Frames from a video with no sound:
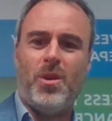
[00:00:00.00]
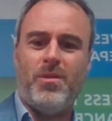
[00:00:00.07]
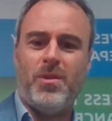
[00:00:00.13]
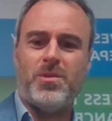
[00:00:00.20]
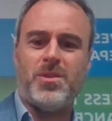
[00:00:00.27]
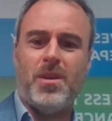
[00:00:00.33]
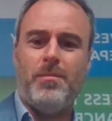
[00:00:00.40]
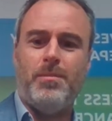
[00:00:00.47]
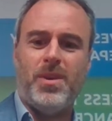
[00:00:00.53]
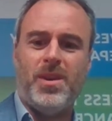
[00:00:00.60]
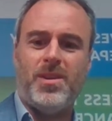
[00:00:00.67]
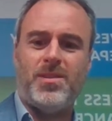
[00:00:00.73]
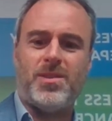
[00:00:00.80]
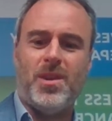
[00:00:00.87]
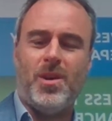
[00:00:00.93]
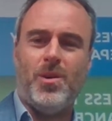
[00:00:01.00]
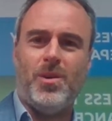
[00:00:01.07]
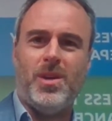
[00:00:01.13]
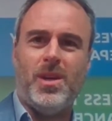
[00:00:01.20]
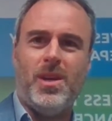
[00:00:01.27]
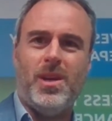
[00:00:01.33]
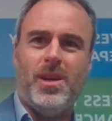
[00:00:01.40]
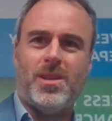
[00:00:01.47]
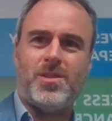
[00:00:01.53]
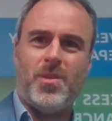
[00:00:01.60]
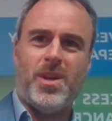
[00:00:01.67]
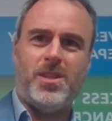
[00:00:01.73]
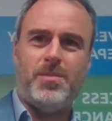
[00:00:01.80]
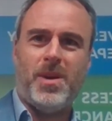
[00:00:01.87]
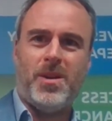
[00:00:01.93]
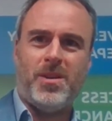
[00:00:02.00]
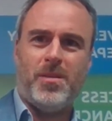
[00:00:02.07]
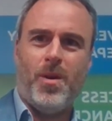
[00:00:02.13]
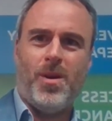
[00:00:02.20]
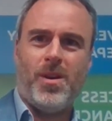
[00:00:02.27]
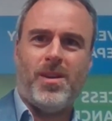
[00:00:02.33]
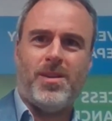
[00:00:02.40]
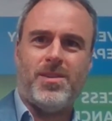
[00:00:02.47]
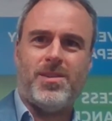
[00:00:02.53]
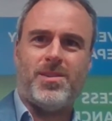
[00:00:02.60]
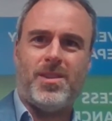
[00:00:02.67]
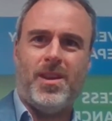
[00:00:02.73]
all of the companies. So it's great to be out in the market.